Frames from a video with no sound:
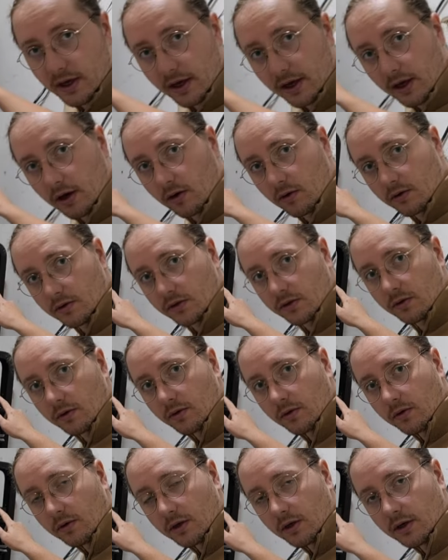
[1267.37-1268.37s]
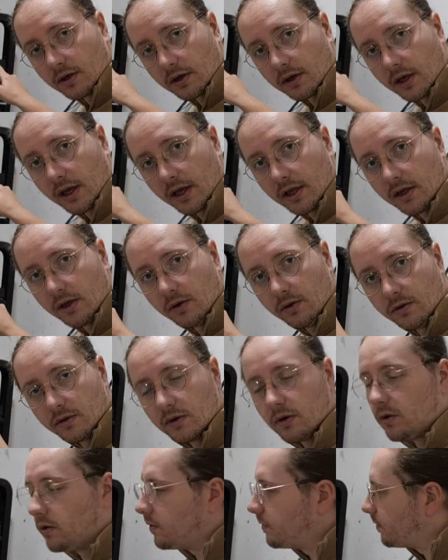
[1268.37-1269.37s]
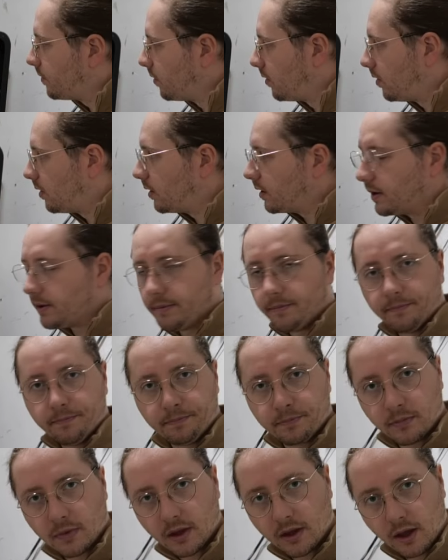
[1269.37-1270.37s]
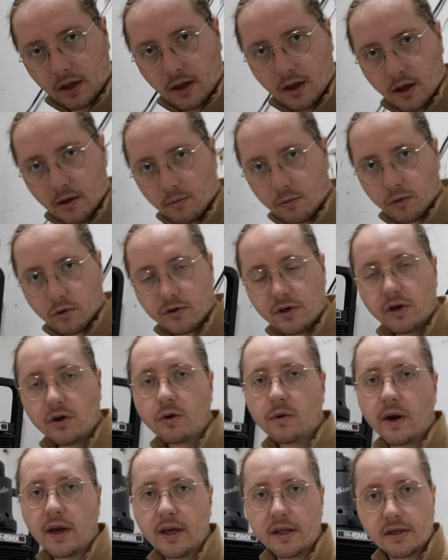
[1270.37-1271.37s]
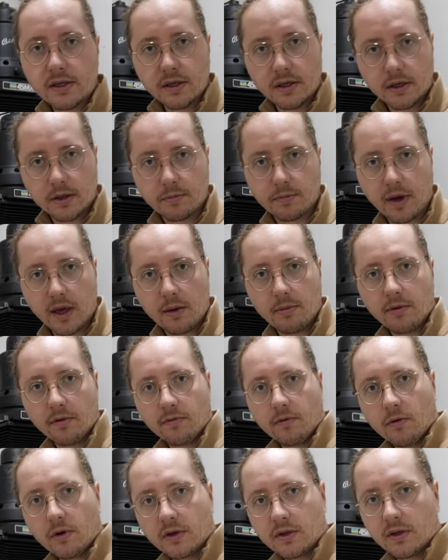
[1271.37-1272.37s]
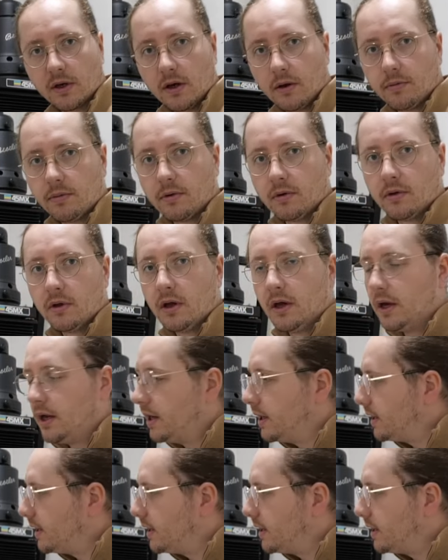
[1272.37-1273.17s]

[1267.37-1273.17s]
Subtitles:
I also can use for multi-grade paper, for example.